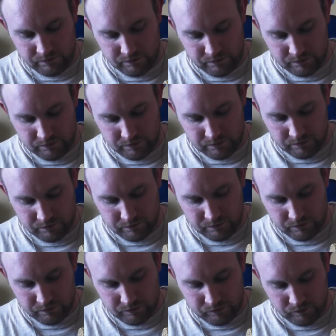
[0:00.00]

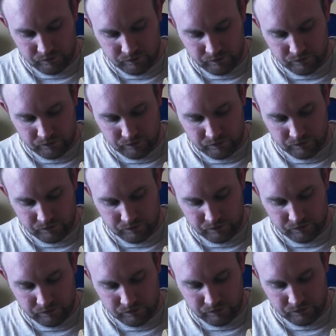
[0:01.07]

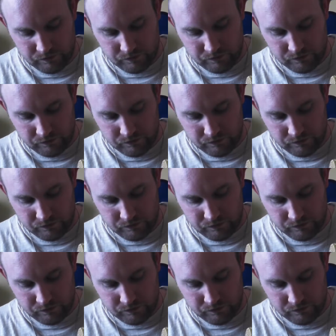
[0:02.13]
(silence)